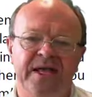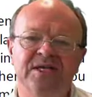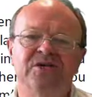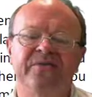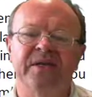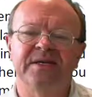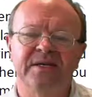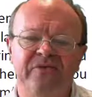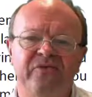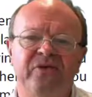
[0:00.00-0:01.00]
each of the
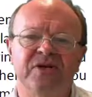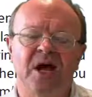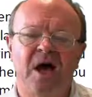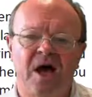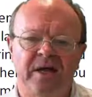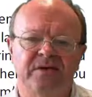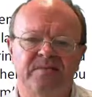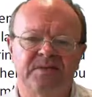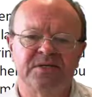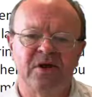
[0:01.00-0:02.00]
different
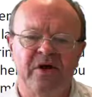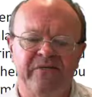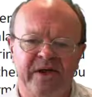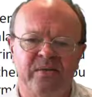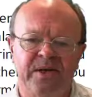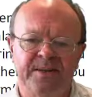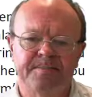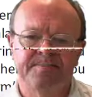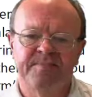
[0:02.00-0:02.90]
items of equity,